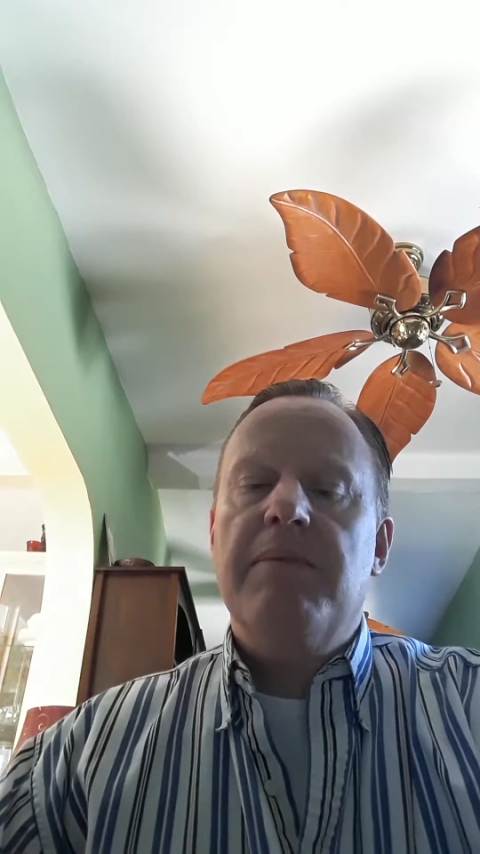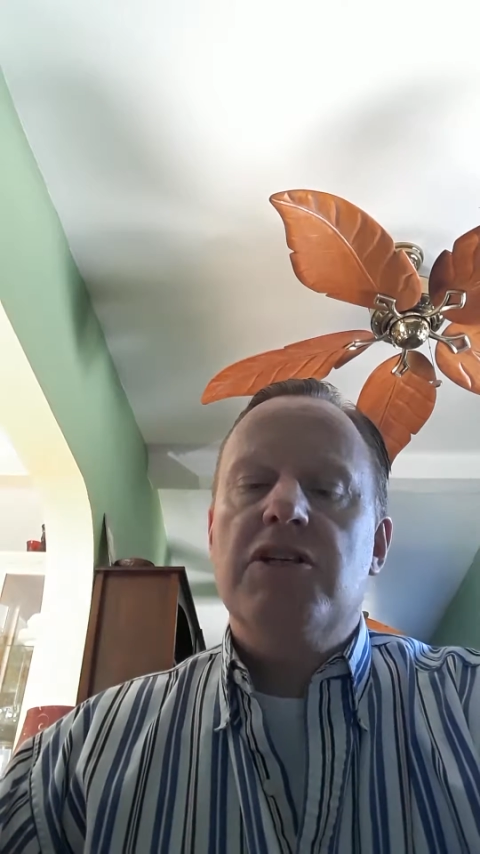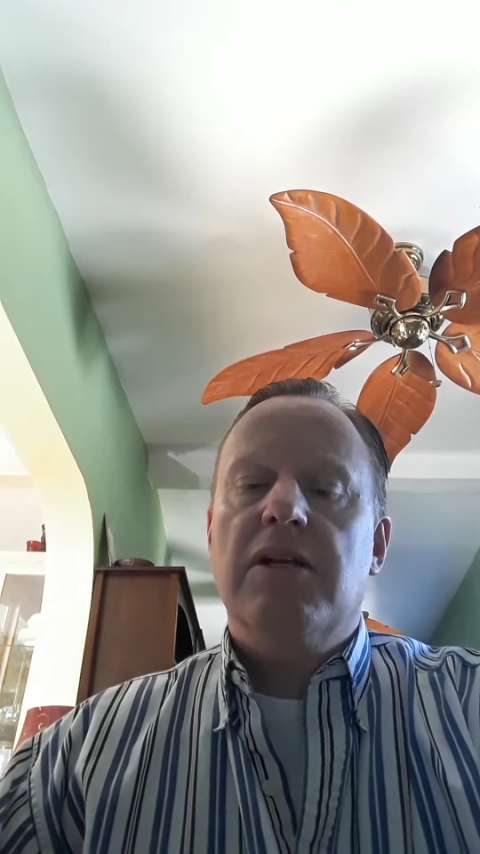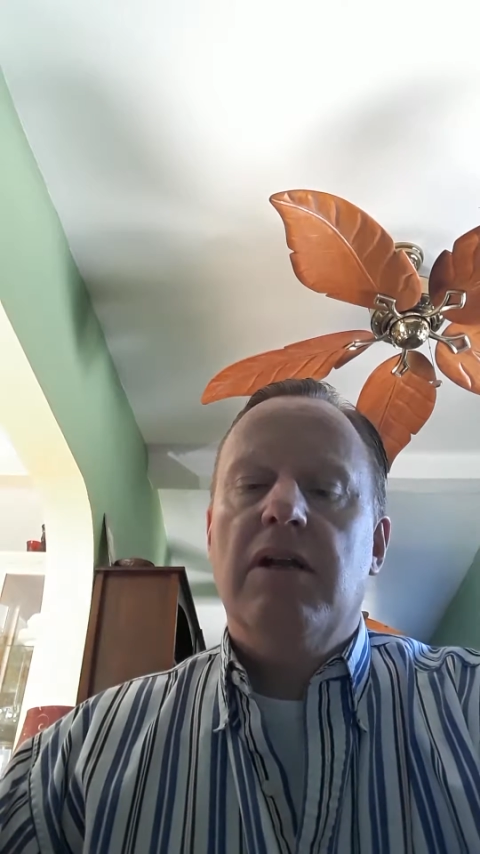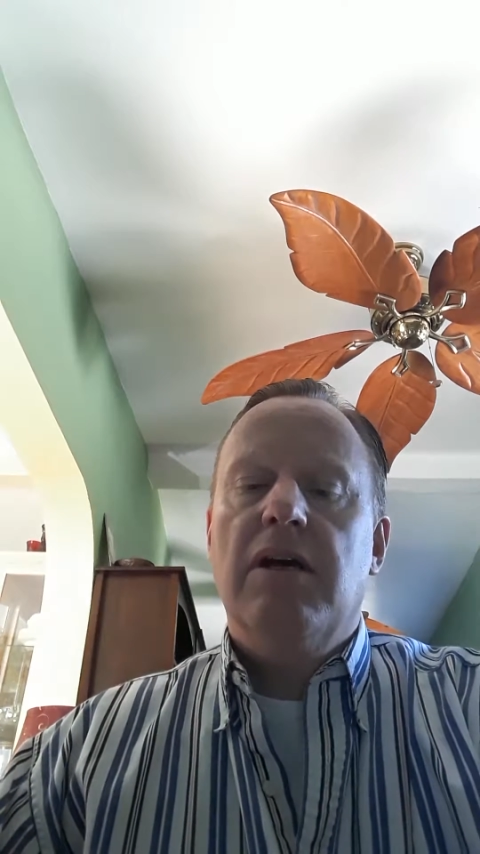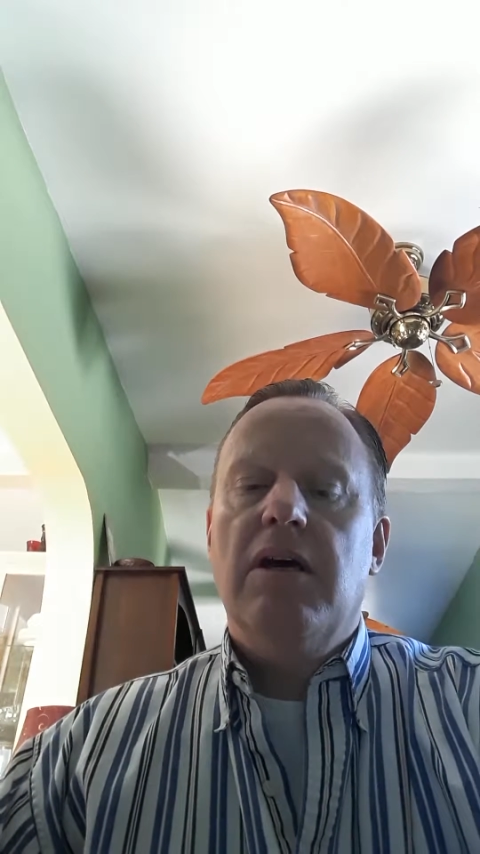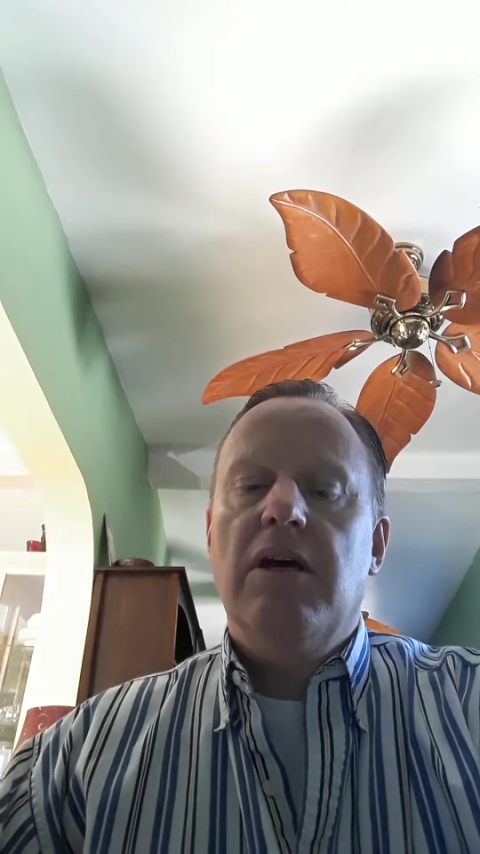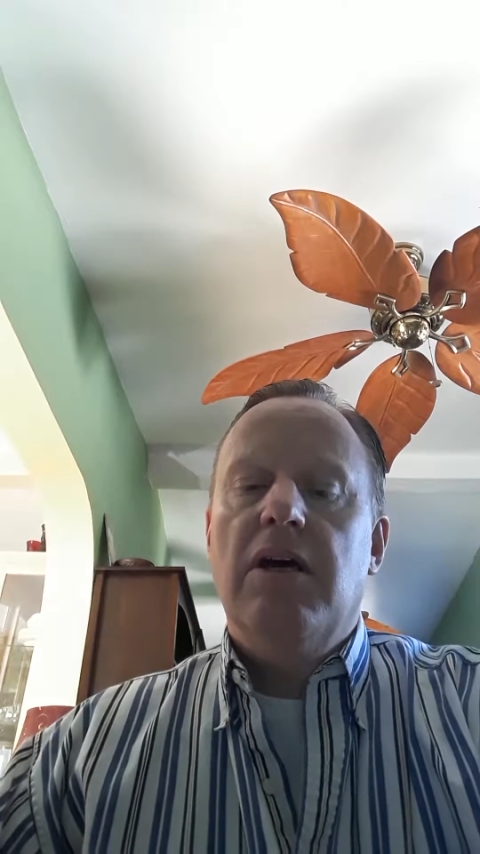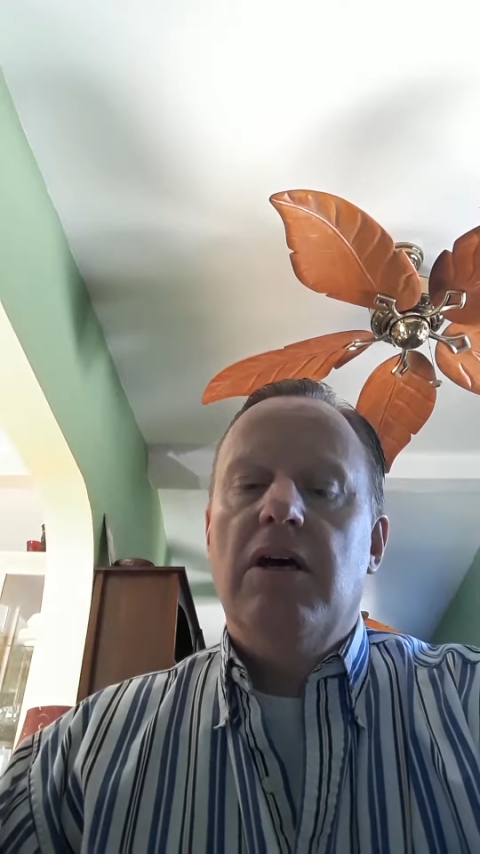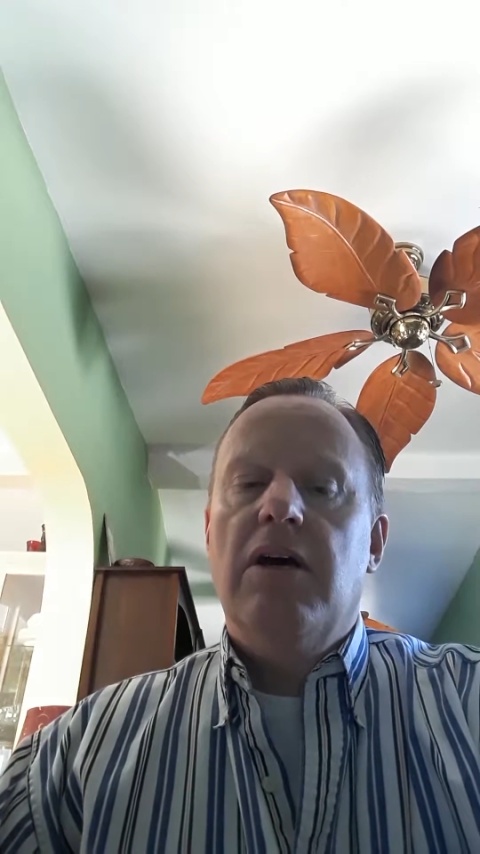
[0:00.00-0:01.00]
mission
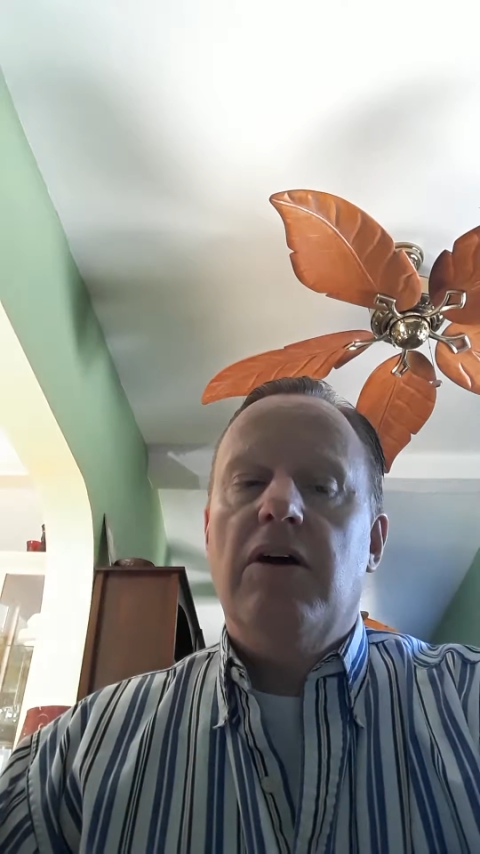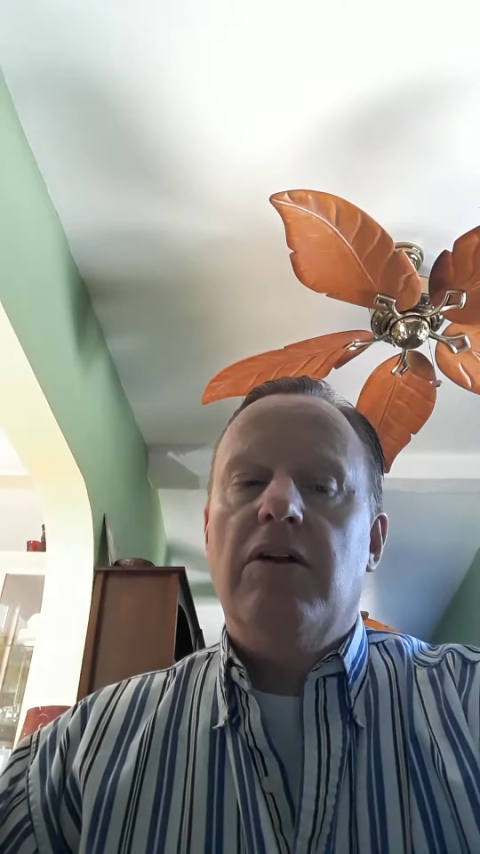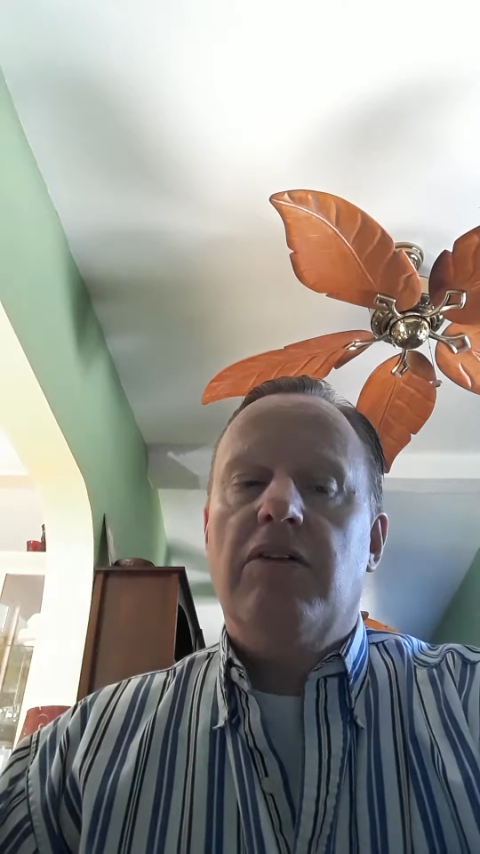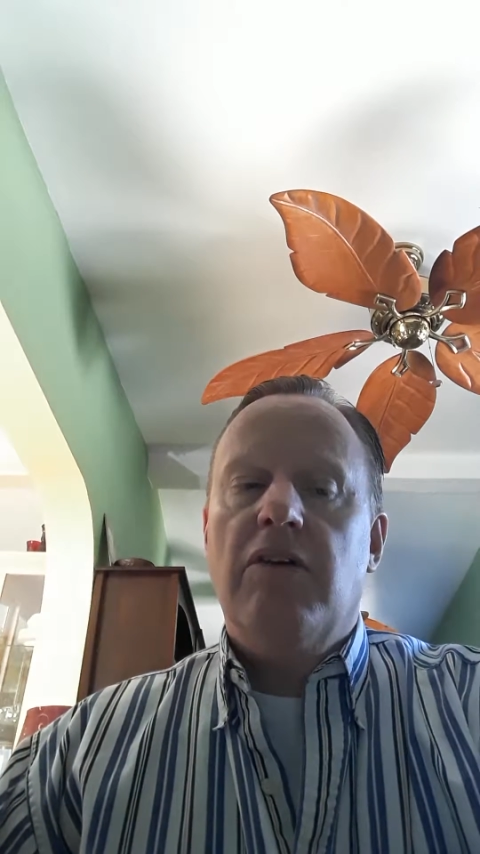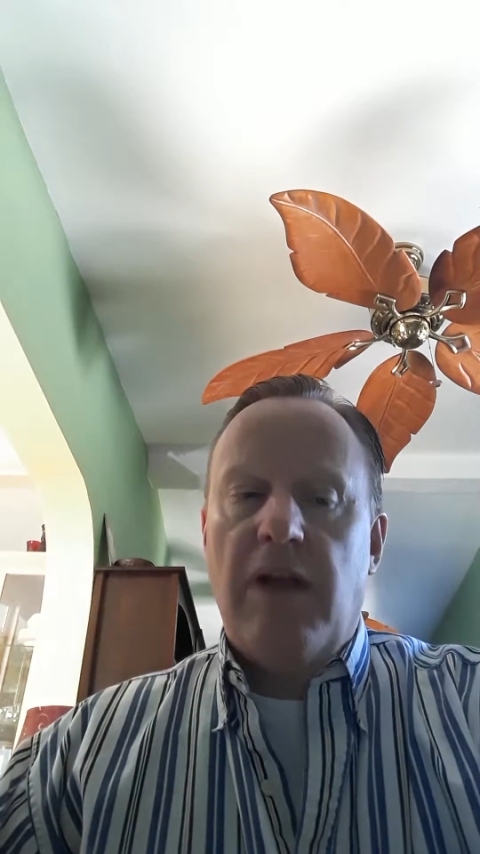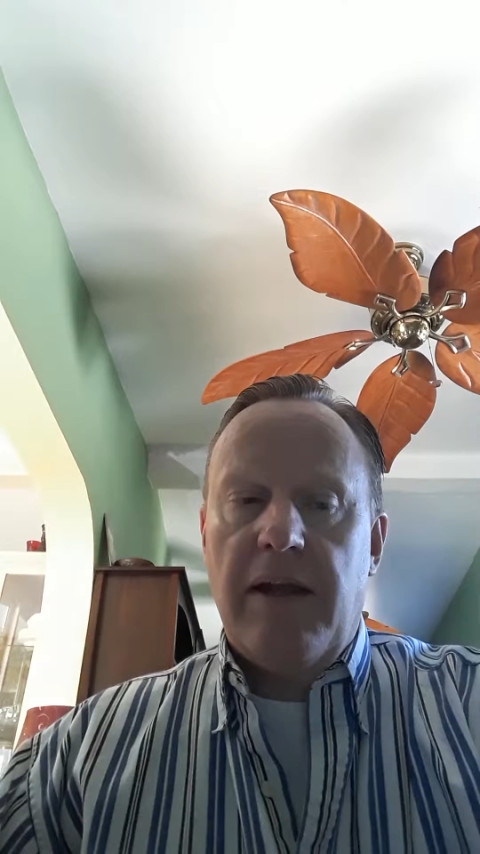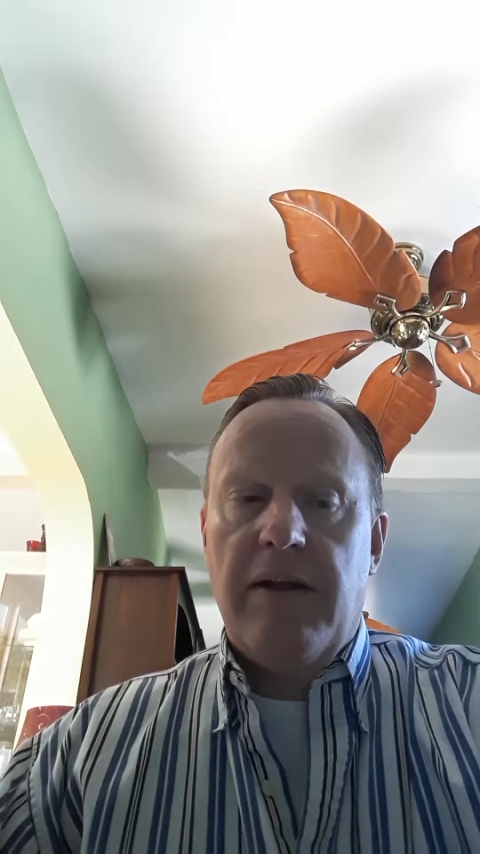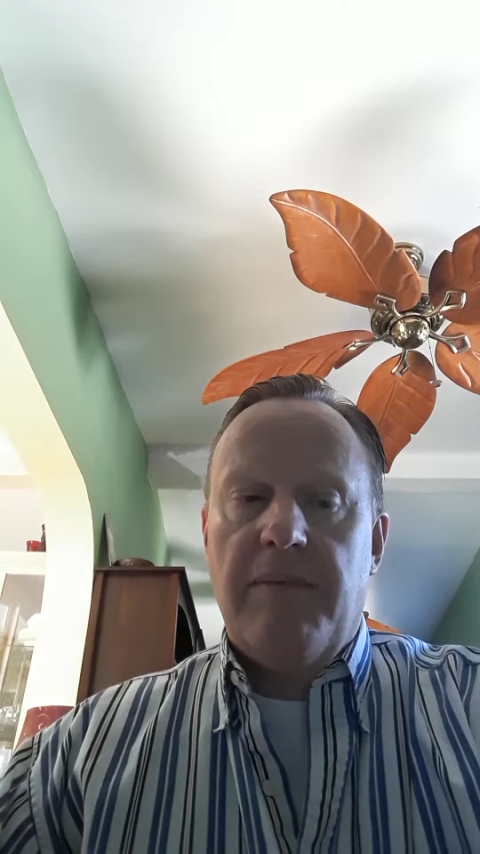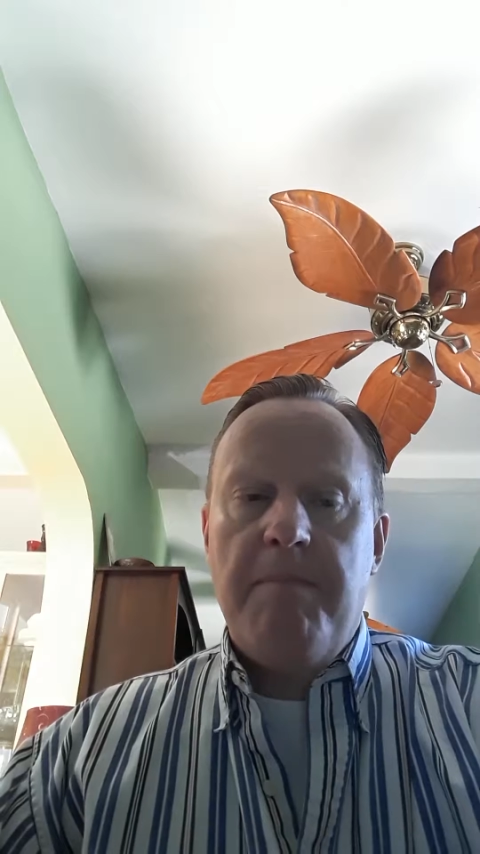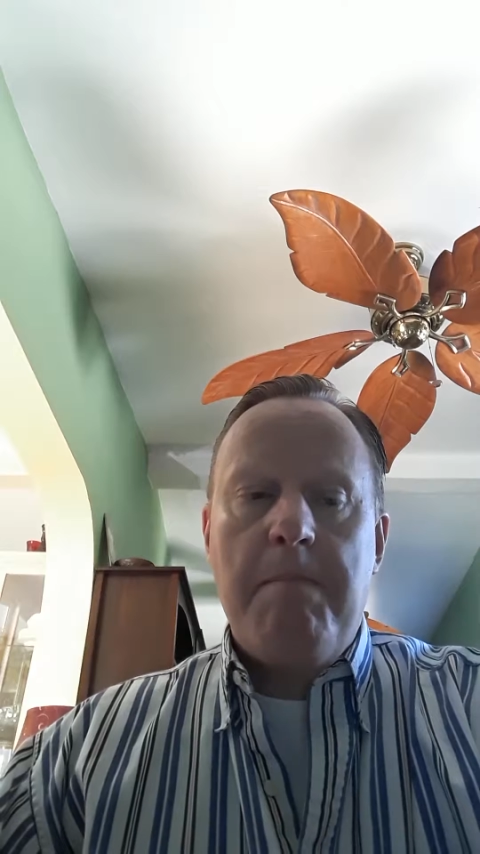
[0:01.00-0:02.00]
to
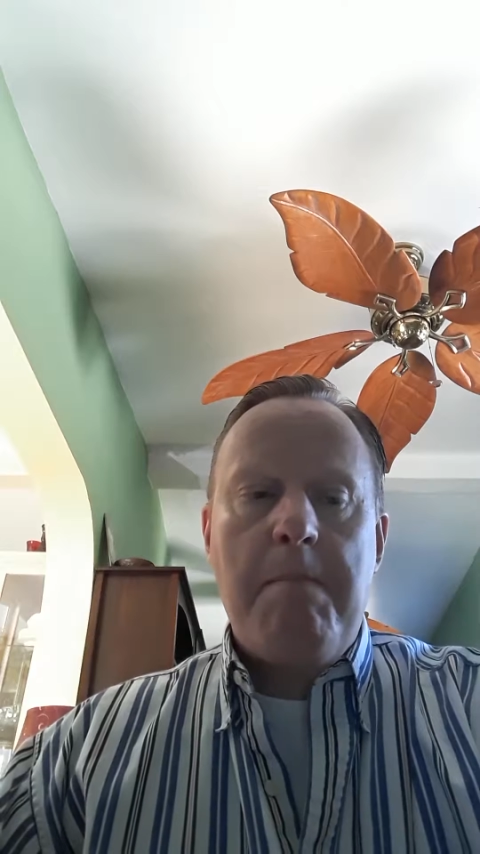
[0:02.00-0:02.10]
London.